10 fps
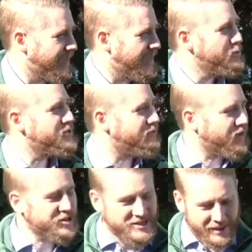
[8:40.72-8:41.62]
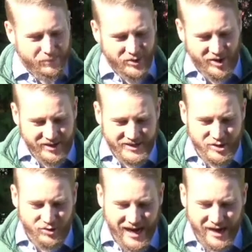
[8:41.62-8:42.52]
He was the first emperor, and he's
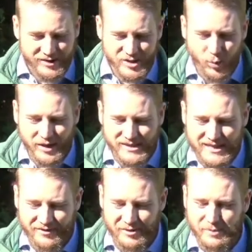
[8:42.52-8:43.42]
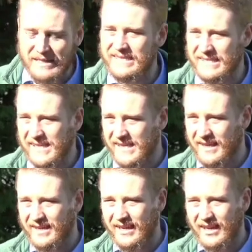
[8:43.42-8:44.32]
crowned in 27 BC,
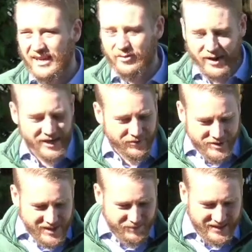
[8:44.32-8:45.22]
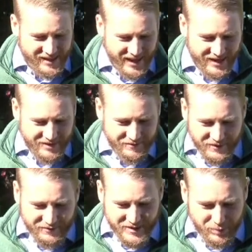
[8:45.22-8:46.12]
reigned for something like
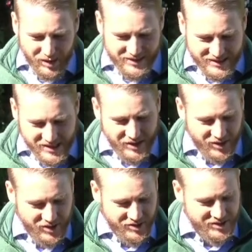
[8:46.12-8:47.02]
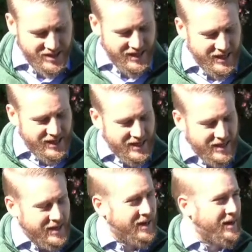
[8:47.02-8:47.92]
50 plus years.
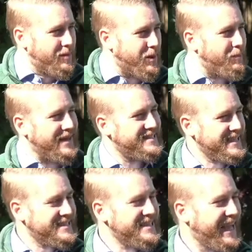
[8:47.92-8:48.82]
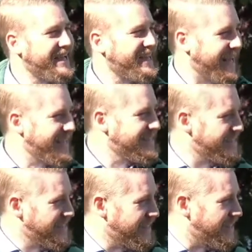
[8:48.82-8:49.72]
But by 68
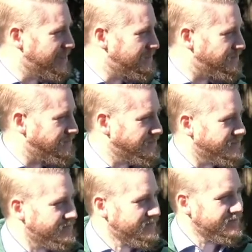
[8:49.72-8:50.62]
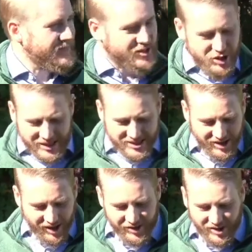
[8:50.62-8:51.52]
AD, just
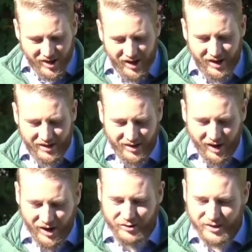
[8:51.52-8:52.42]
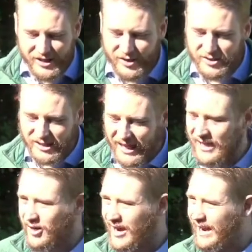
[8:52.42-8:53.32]
under 100 years
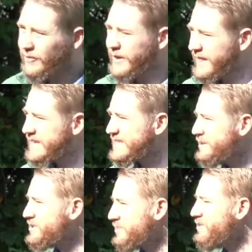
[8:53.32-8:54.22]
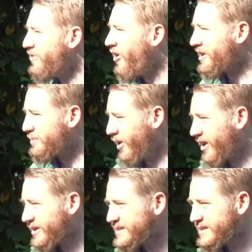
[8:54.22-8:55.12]
later, everything seemed to be falling apart.